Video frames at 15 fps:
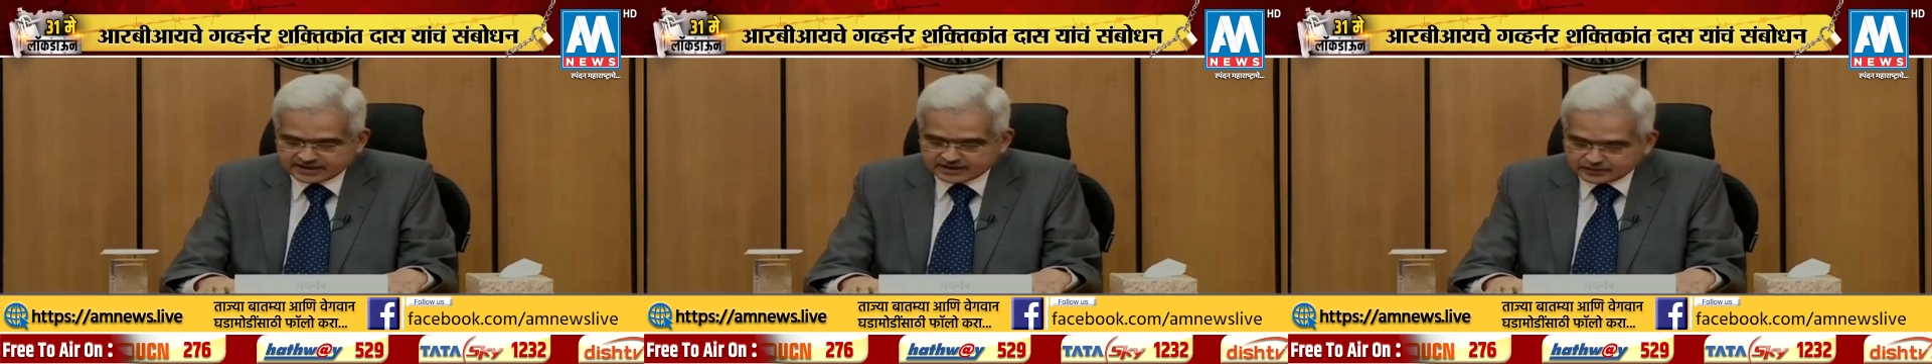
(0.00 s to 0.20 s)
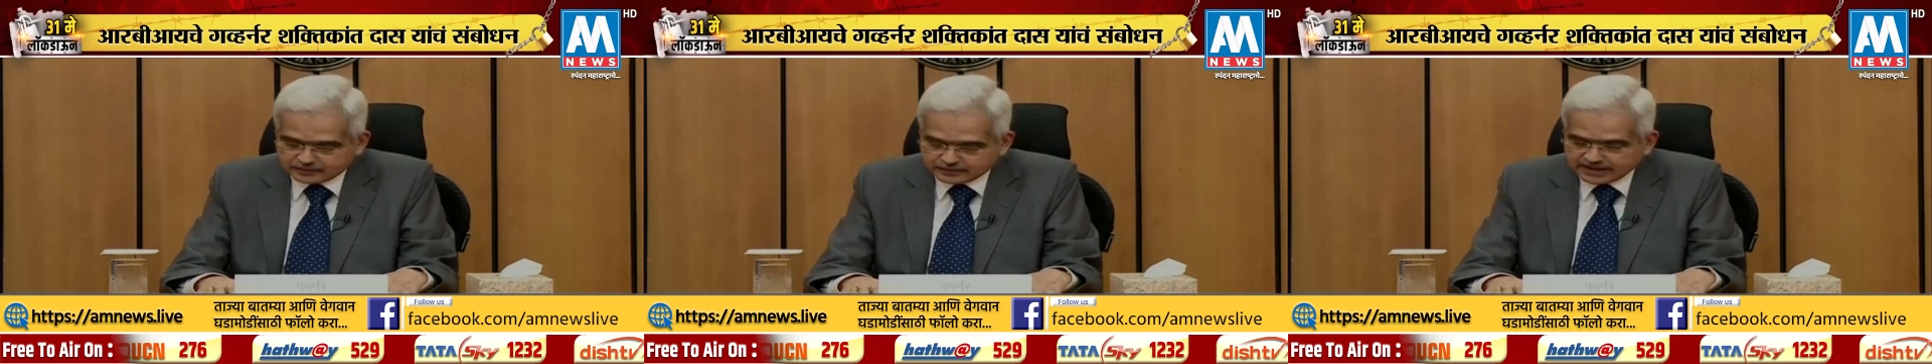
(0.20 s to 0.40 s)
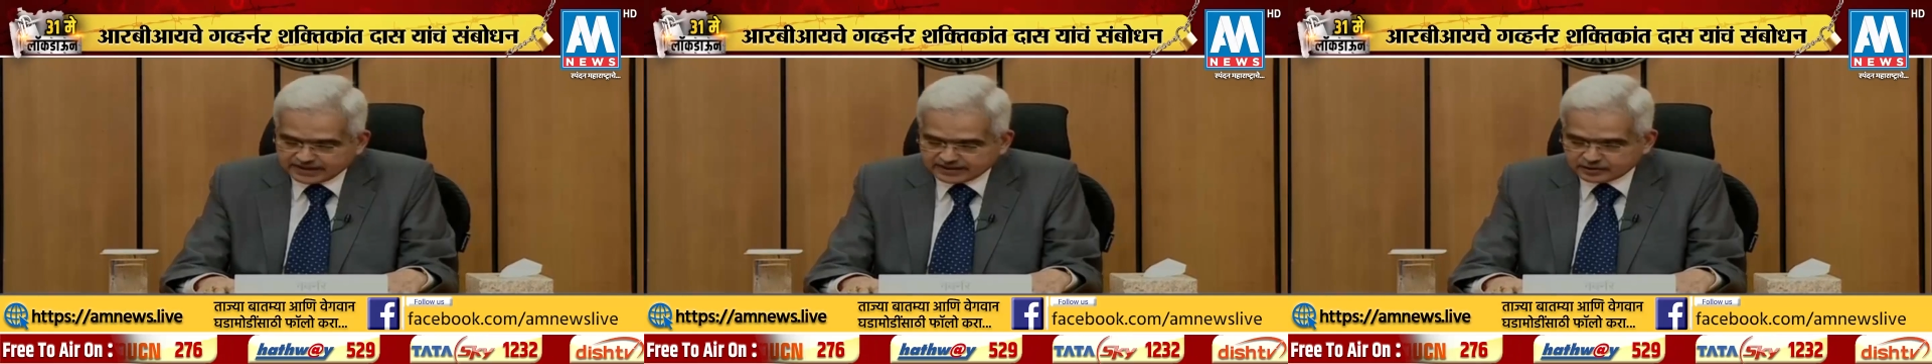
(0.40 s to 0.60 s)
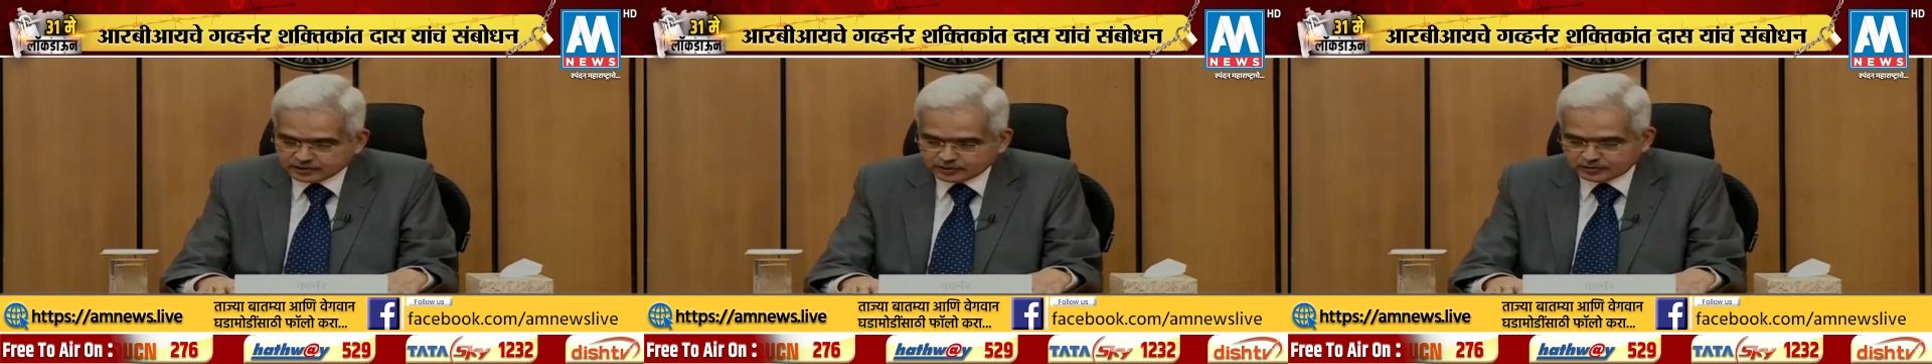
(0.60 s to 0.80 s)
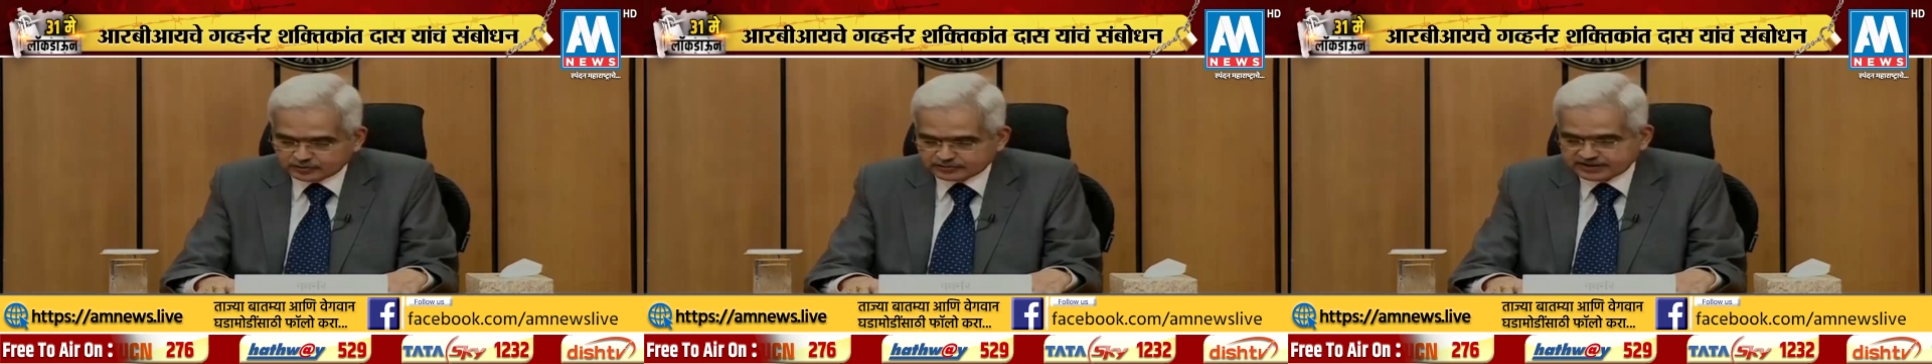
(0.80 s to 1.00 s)
compared
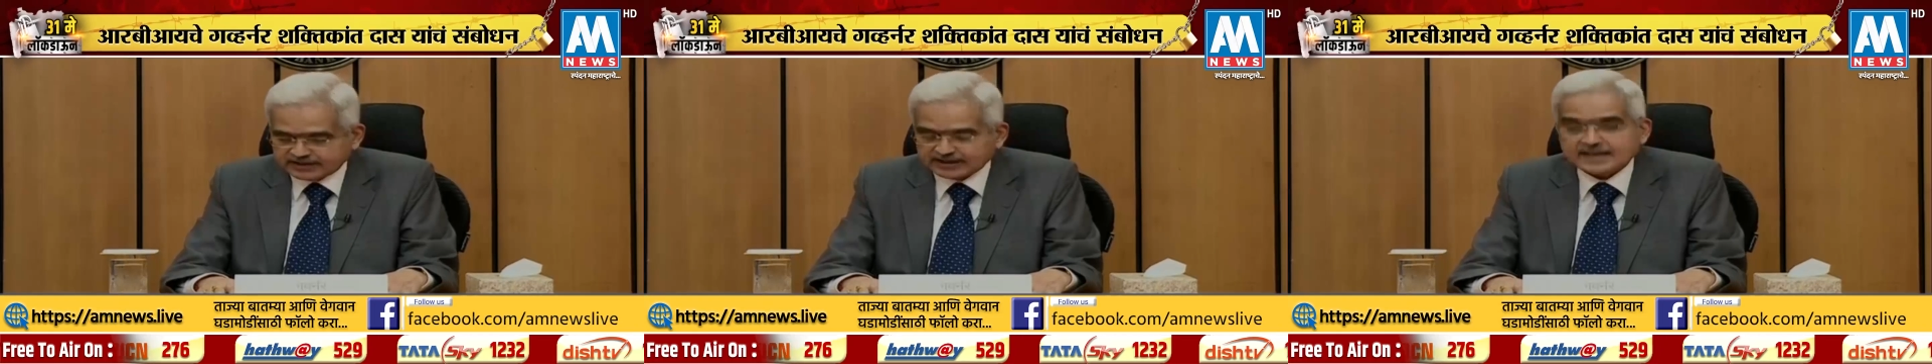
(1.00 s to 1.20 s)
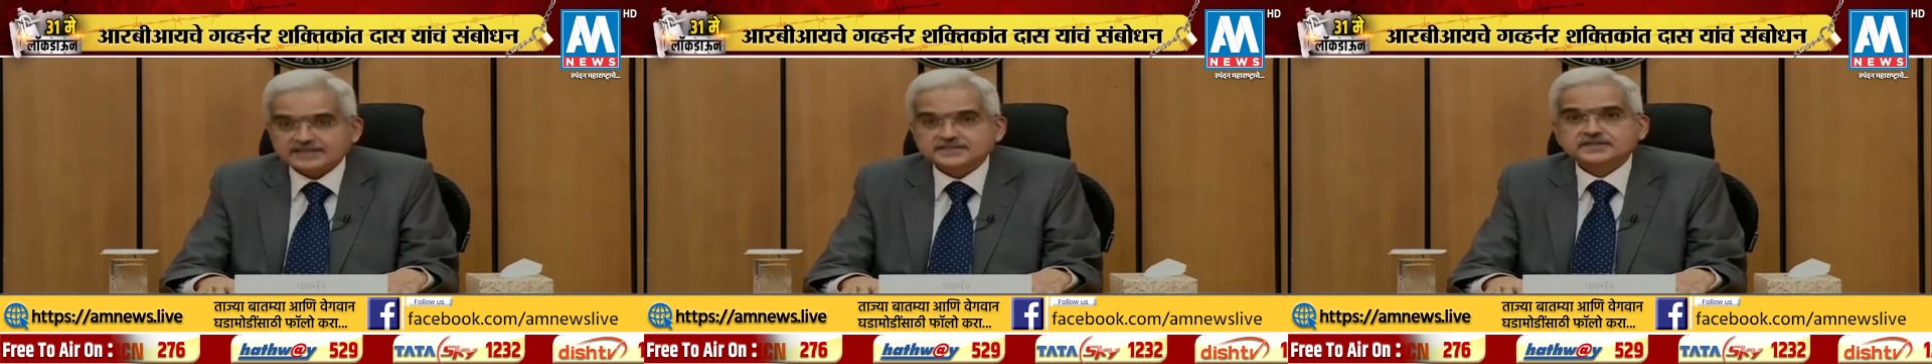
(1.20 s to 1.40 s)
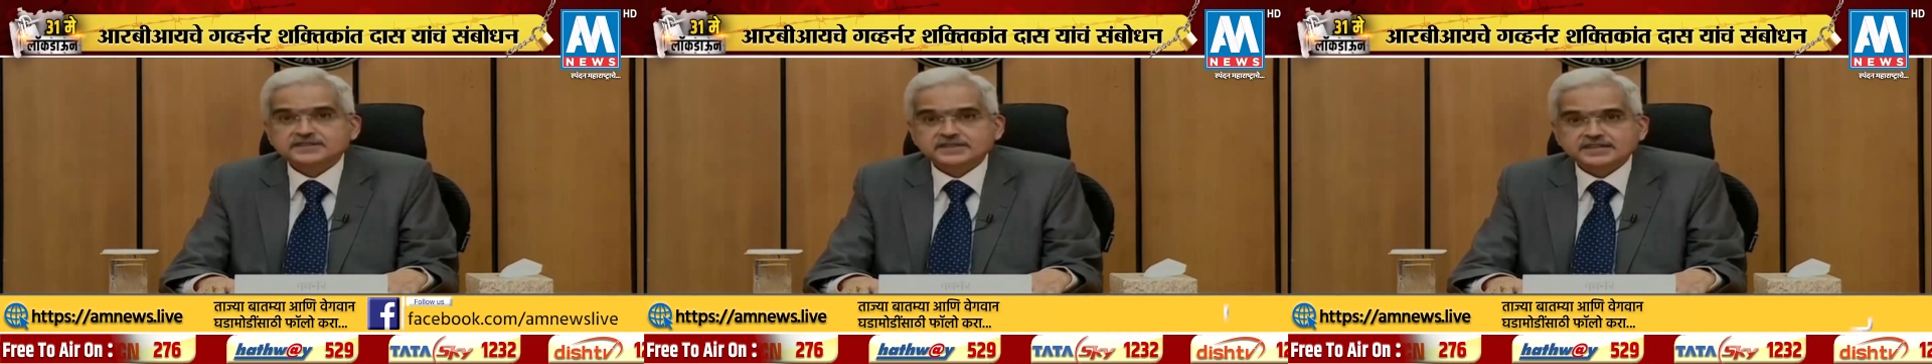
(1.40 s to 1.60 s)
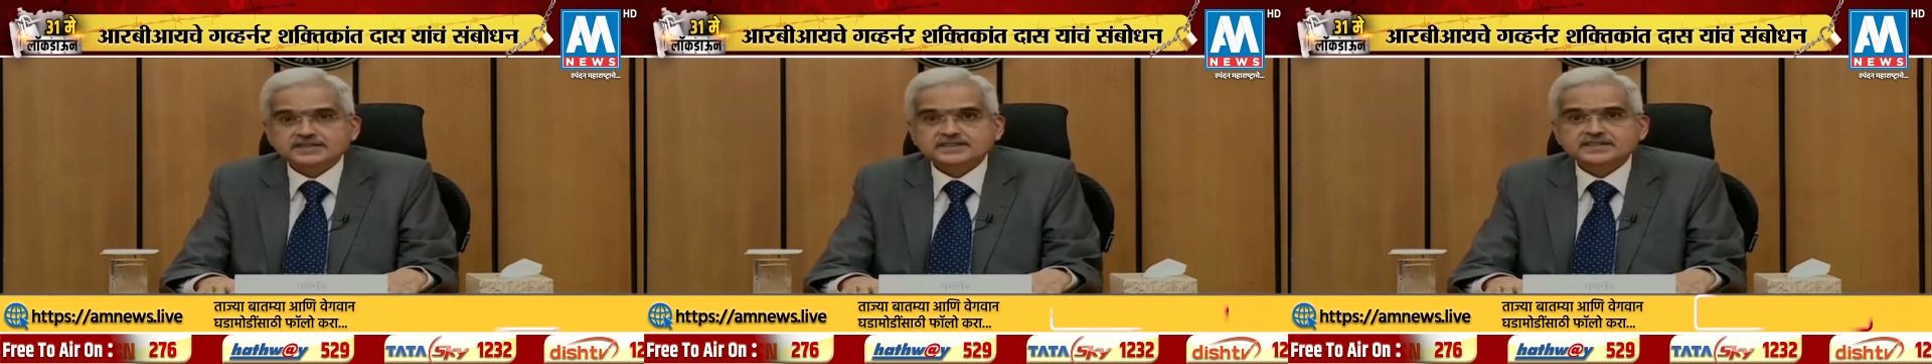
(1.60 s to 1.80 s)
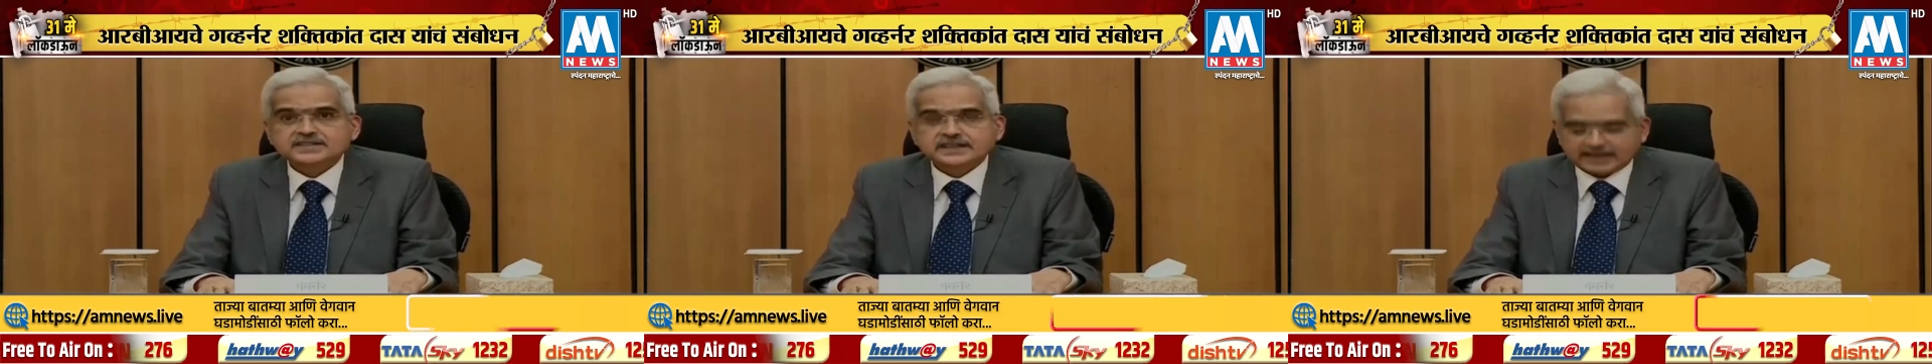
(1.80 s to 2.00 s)
to the last
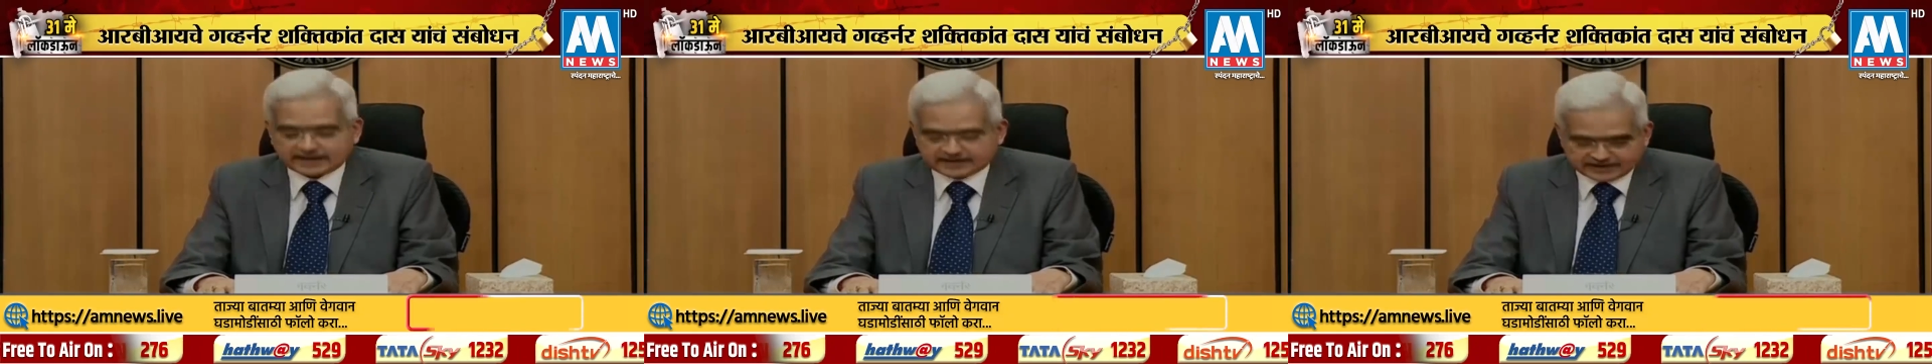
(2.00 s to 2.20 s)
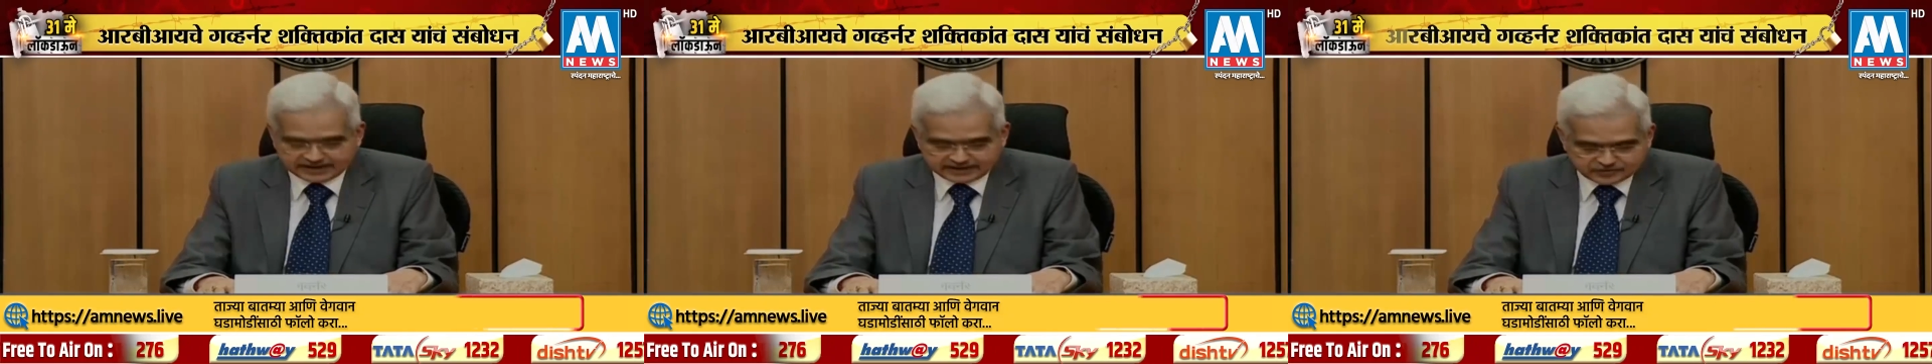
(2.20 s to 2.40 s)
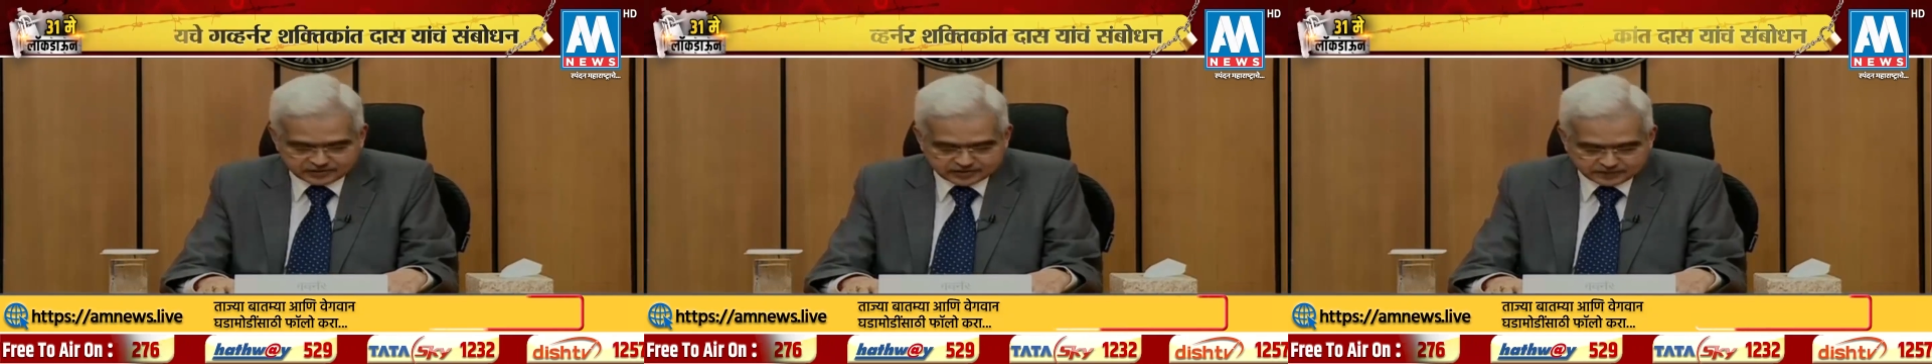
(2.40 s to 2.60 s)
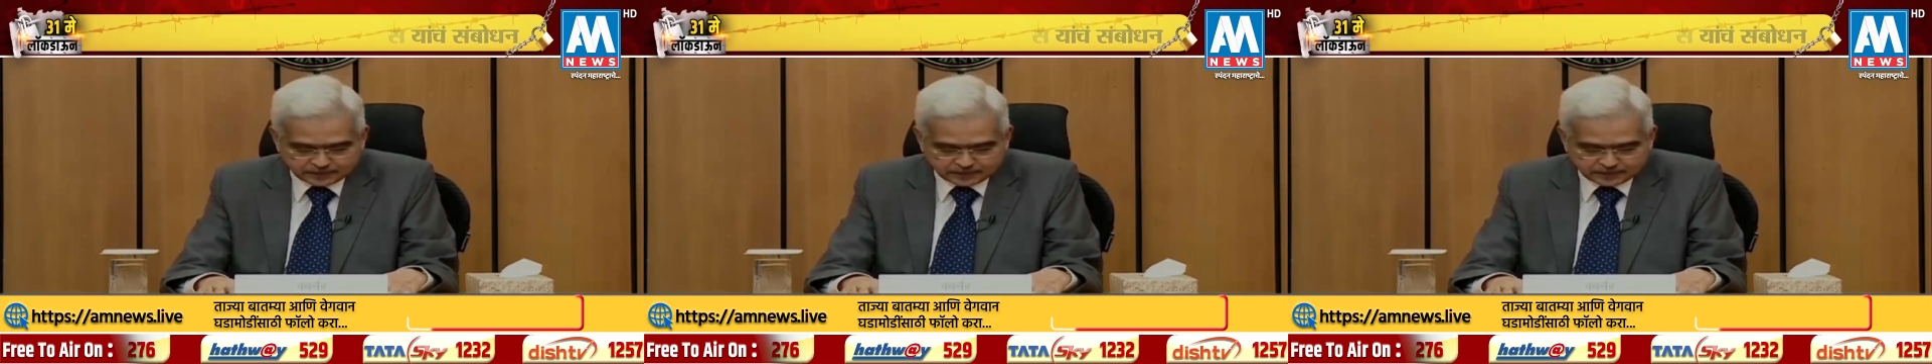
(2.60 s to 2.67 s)
year's acreage.